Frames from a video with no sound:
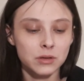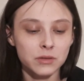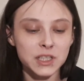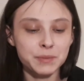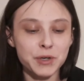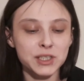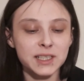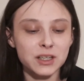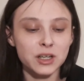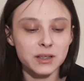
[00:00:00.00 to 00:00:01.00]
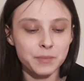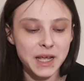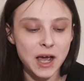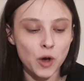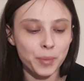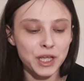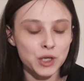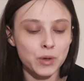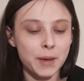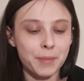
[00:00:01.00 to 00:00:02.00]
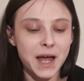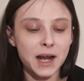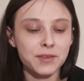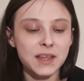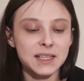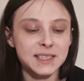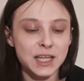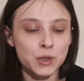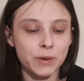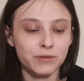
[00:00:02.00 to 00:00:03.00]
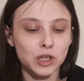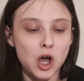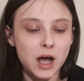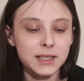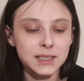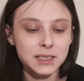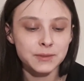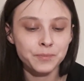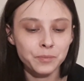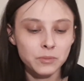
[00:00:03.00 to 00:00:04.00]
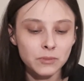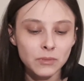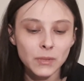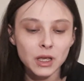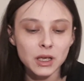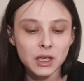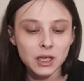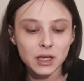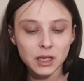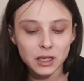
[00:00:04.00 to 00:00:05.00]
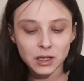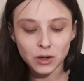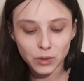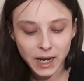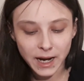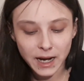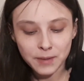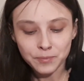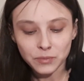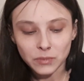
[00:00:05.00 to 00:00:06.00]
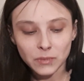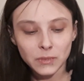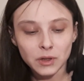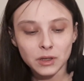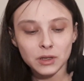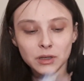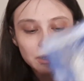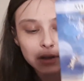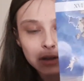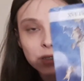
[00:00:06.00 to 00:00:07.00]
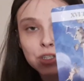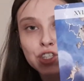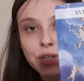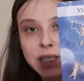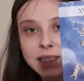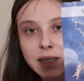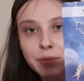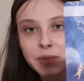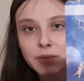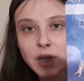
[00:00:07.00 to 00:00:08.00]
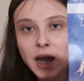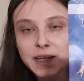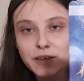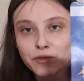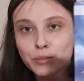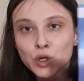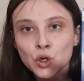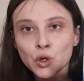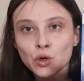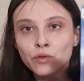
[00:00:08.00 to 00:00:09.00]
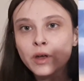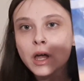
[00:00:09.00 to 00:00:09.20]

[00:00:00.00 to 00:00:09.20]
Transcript: This person could be helping you get back things that you have lost, okay? During some kind of move,